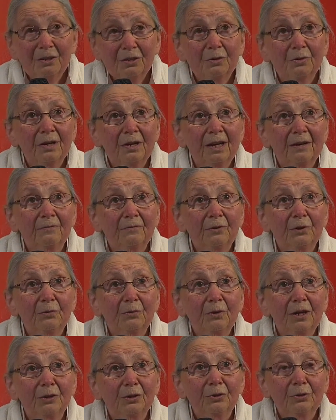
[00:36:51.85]
to
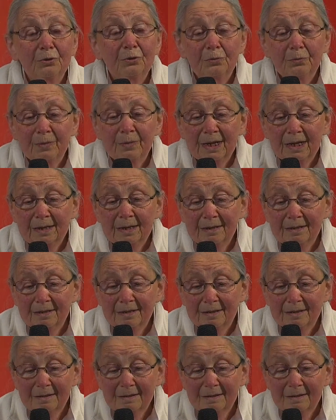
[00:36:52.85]
everyone you meet.